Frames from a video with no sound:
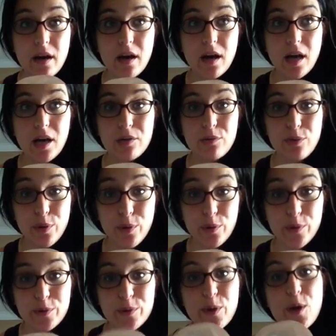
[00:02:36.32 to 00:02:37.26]

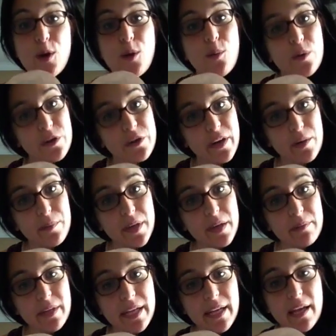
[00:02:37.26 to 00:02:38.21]
unrolled when you're out in
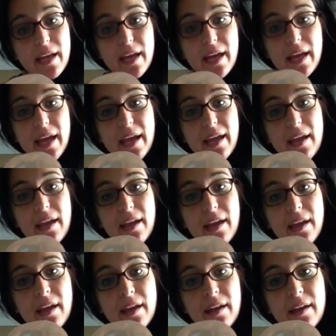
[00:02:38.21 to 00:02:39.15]
public,
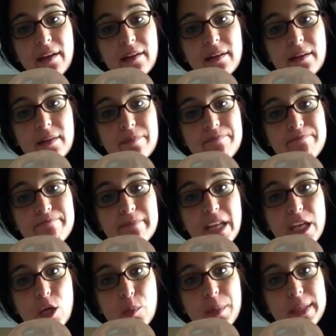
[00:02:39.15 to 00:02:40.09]
and
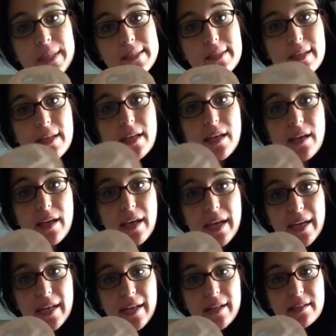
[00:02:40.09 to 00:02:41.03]
it opens,
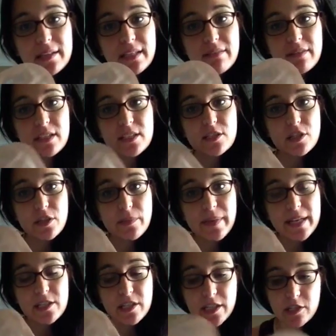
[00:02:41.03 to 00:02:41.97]
and I'll leave it to your
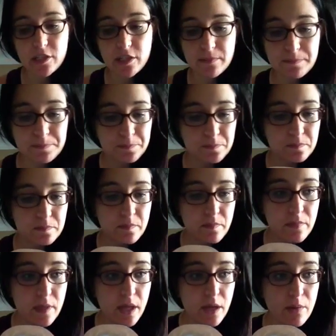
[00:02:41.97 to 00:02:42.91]
imagination
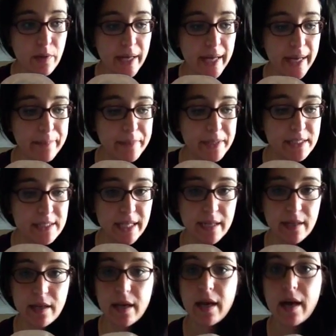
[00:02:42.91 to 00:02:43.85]
what happens
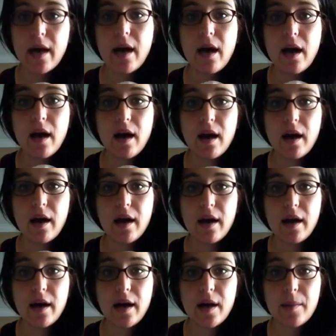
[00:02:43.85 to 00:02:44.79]
then.
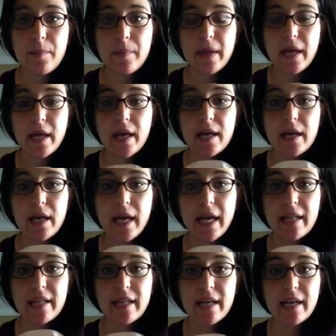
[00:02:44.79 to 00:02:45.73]

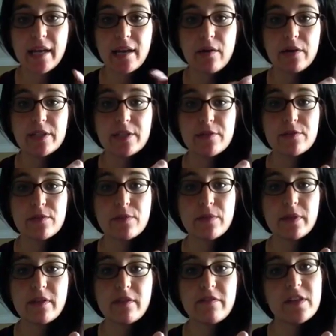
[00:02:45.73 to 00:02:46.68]
And then I always use one
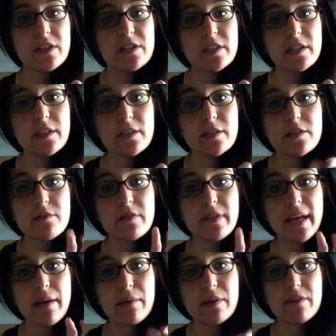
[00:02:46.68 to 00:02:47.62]
with a filter so
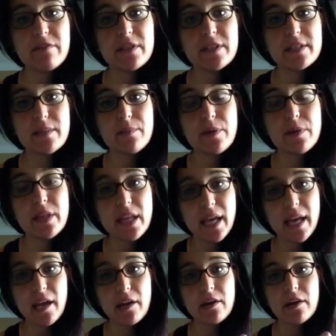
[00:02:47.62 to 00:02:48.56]
that when it fills up with
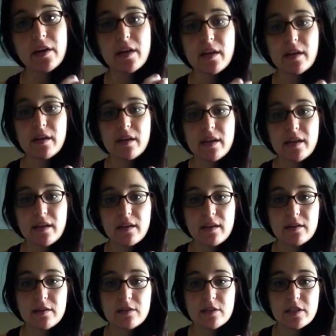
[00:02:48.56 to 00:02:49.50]
air, it
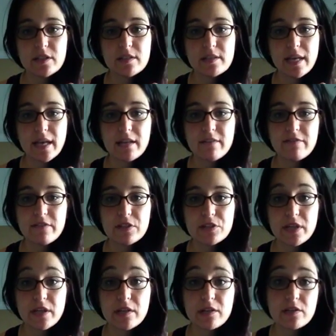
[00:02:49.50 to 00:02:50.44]
can just kind of filter
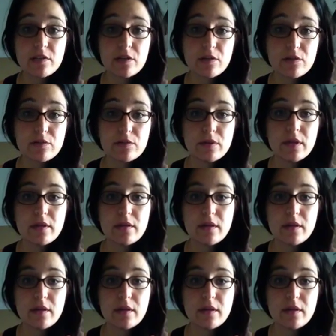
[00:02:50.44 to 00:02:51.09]
out on its own,